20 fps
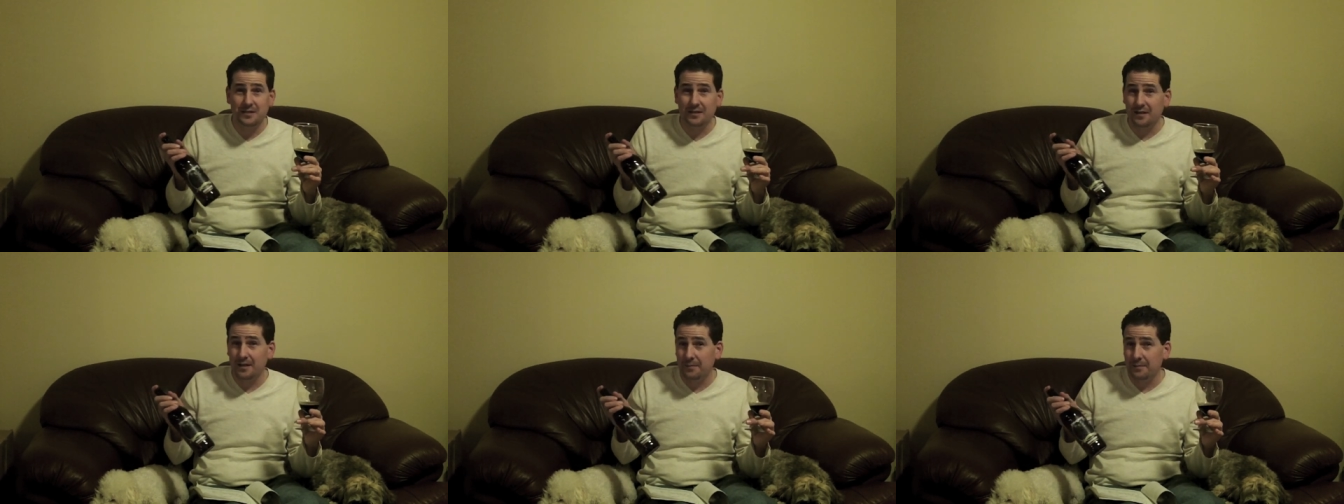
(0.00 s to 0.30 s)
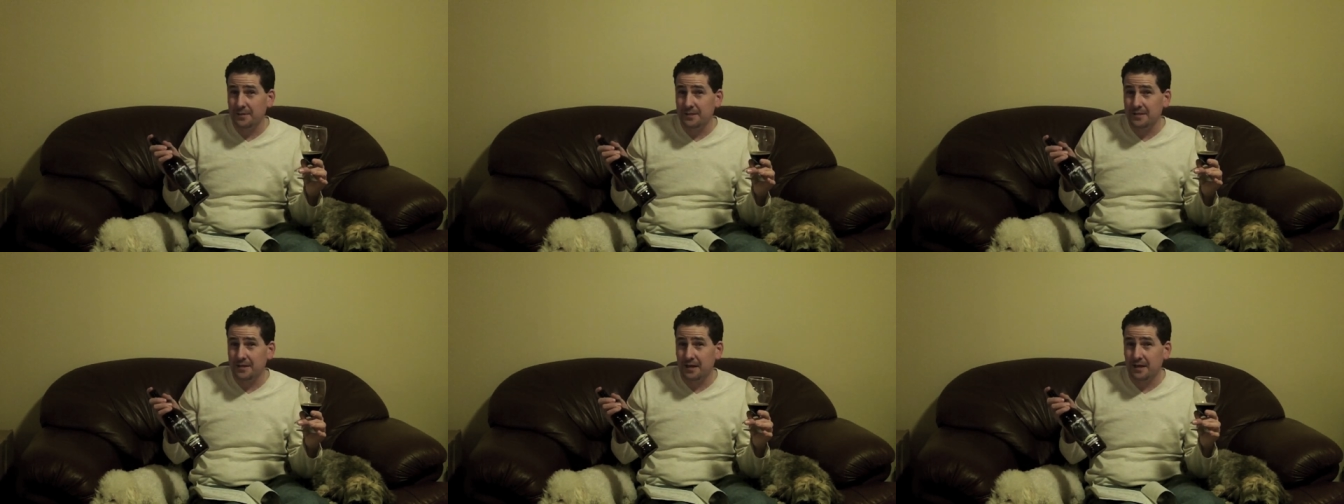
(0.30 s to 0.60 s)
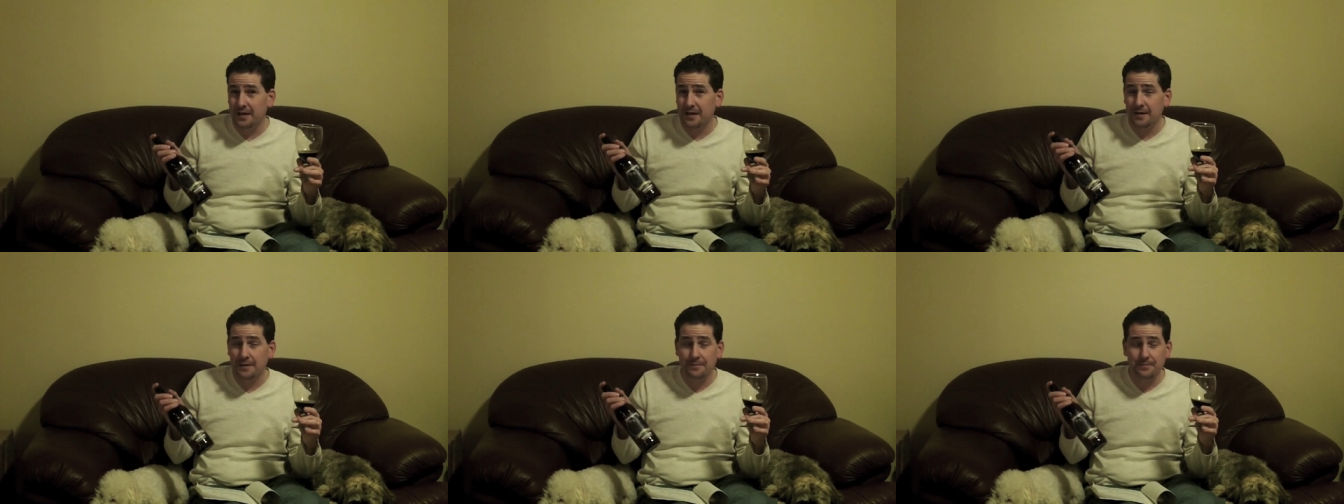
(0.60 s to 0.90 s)

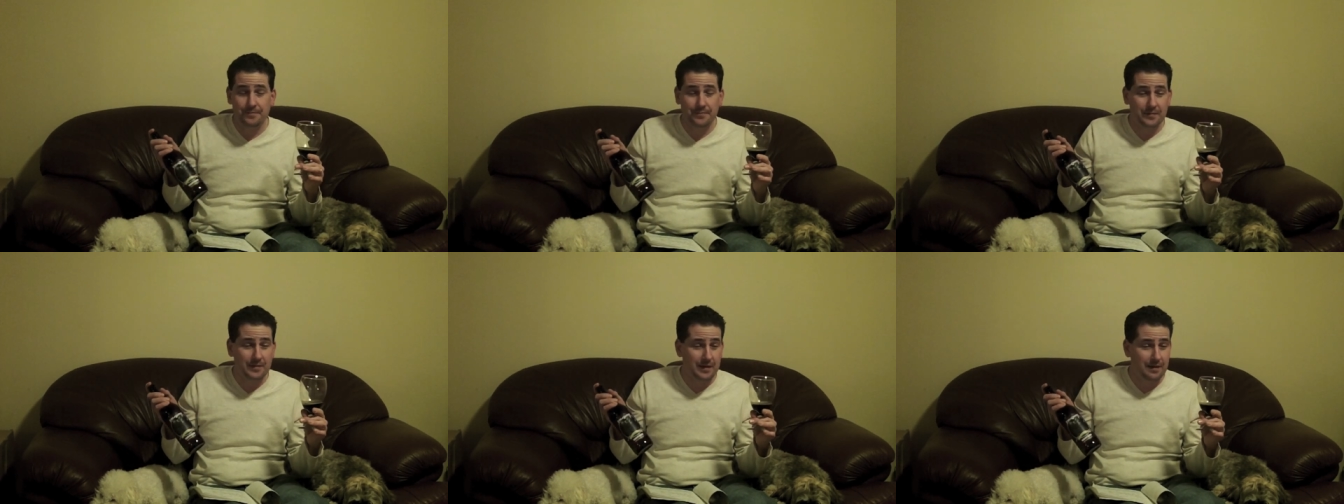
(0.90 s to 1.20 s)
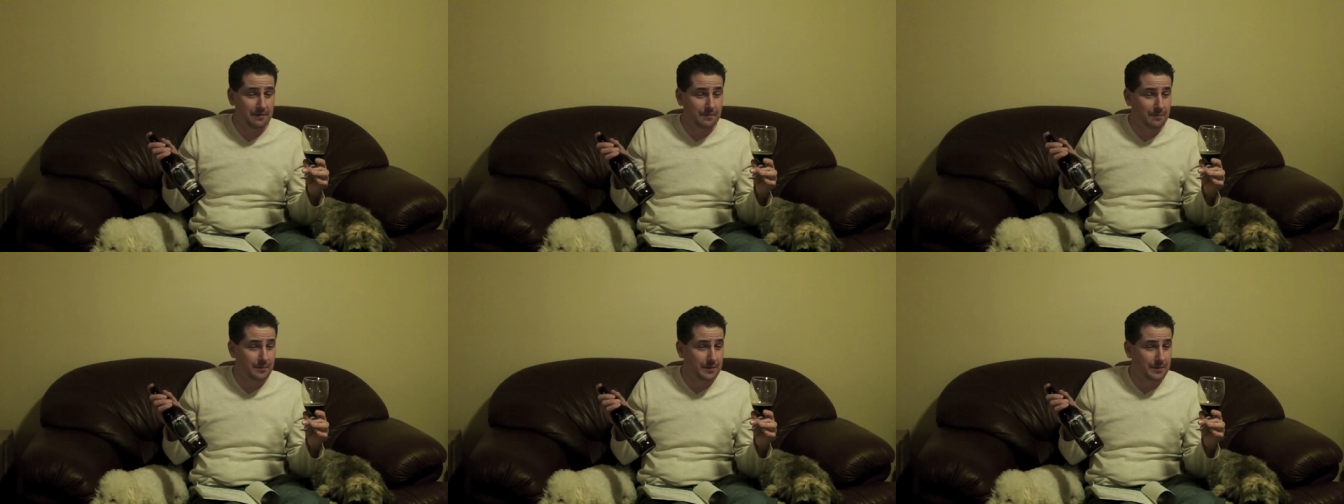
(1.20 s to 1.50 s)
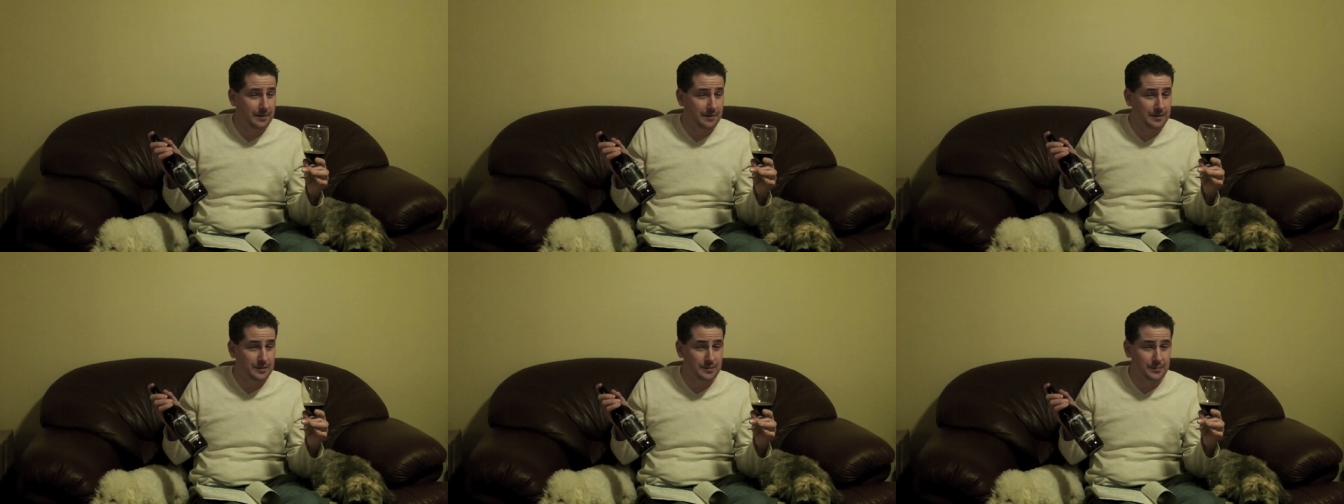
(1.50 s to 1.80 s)
Clementine,
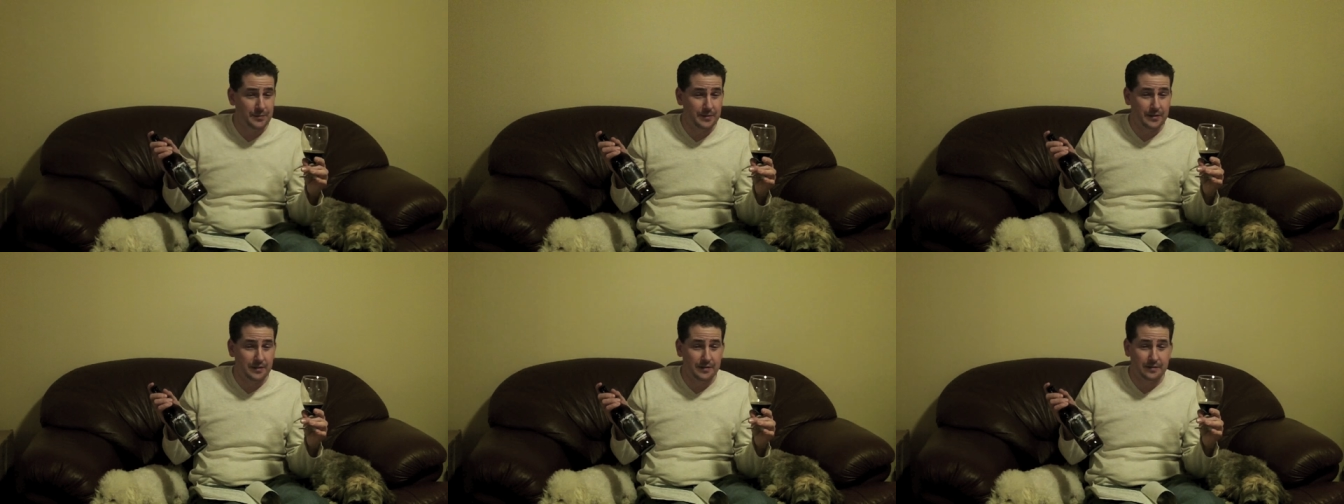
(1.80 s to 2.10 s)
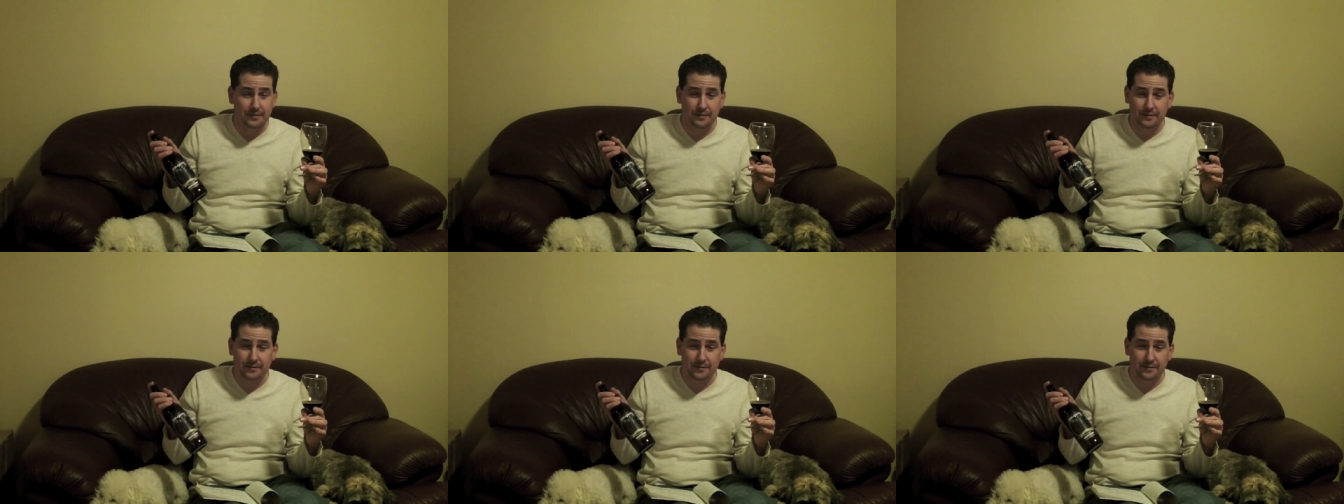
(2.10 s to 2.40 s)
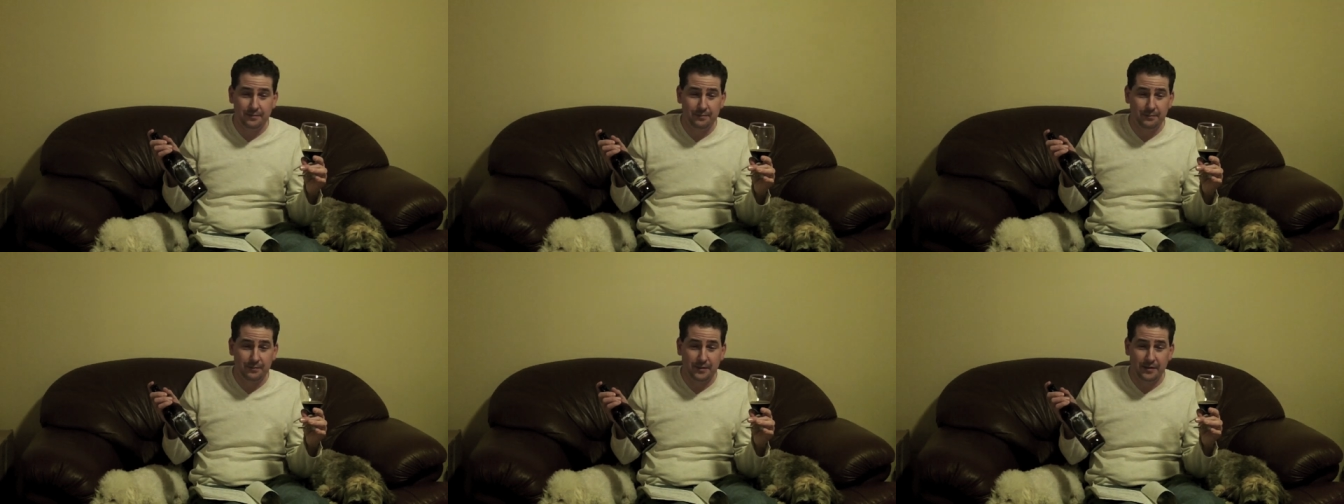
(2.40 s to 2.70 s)
it's
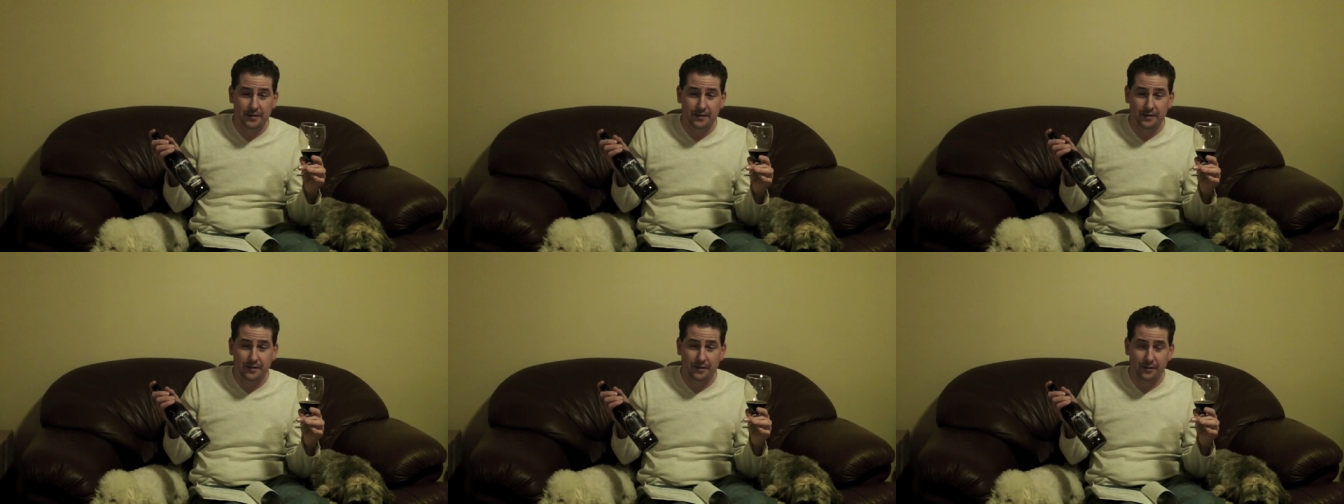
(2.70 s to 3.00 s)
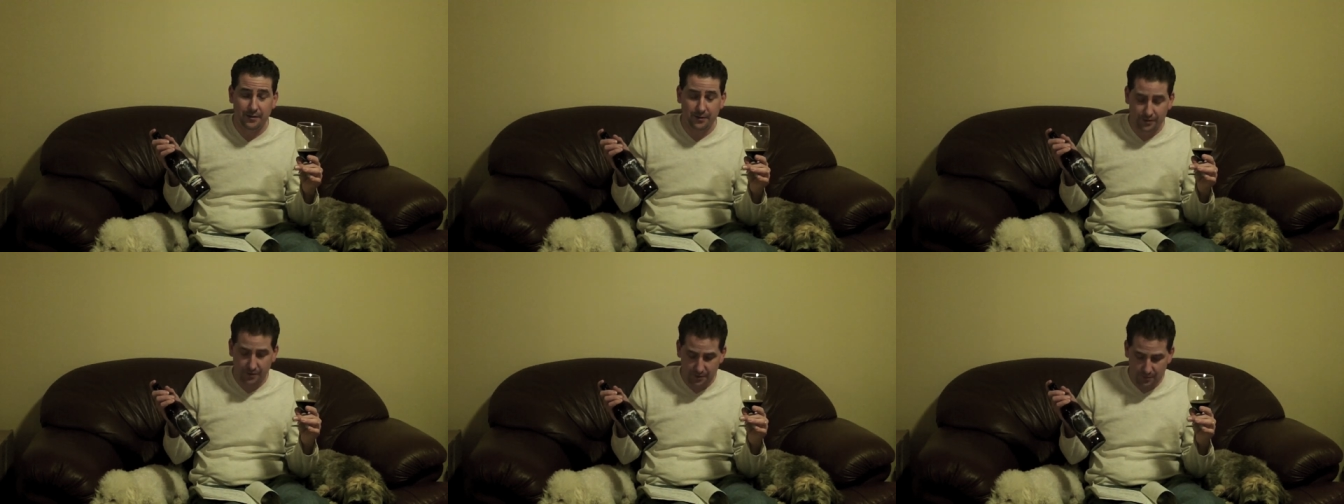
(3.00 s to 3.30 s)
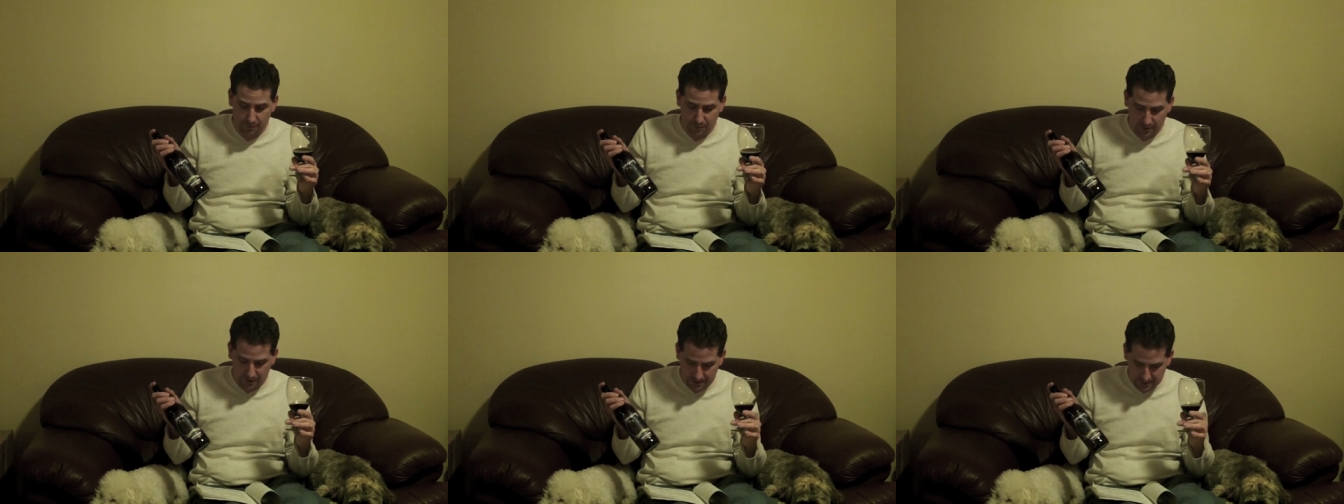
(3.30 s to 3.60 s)
been another good
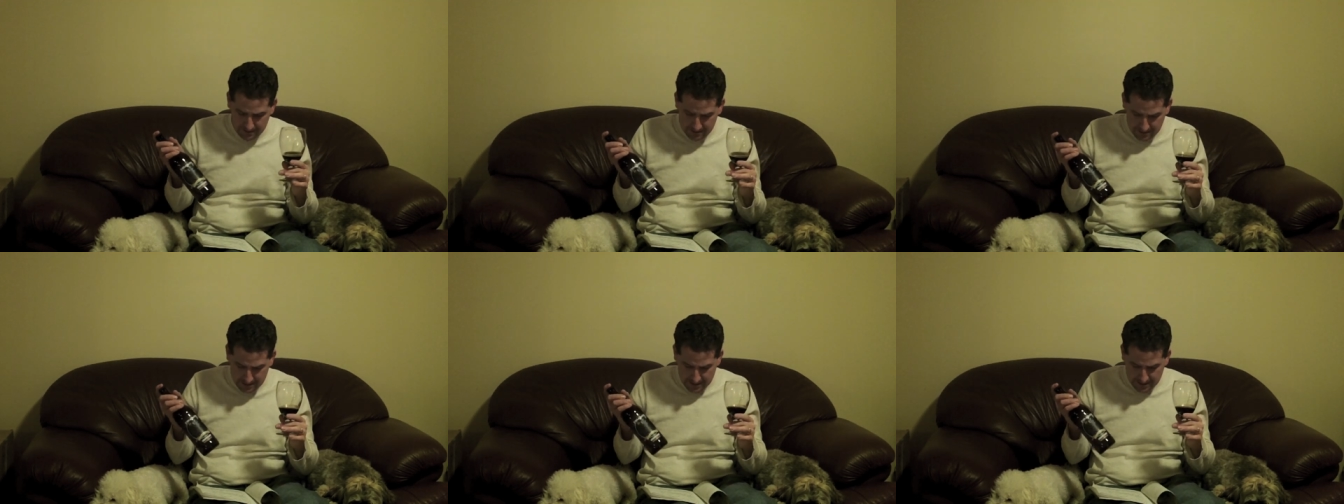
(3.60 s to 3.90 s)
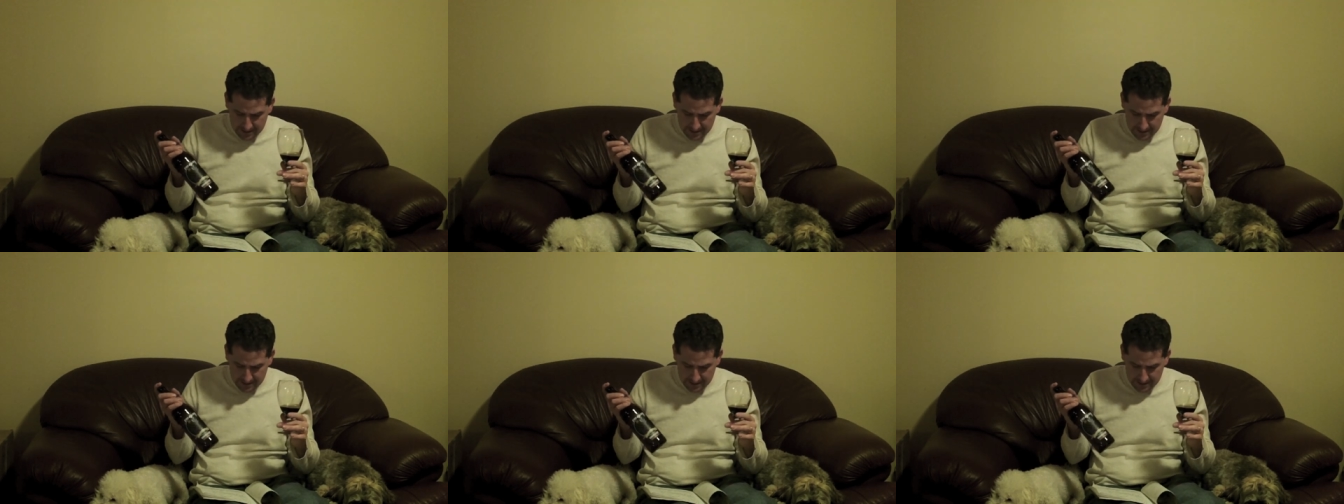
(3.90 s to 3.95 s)
one.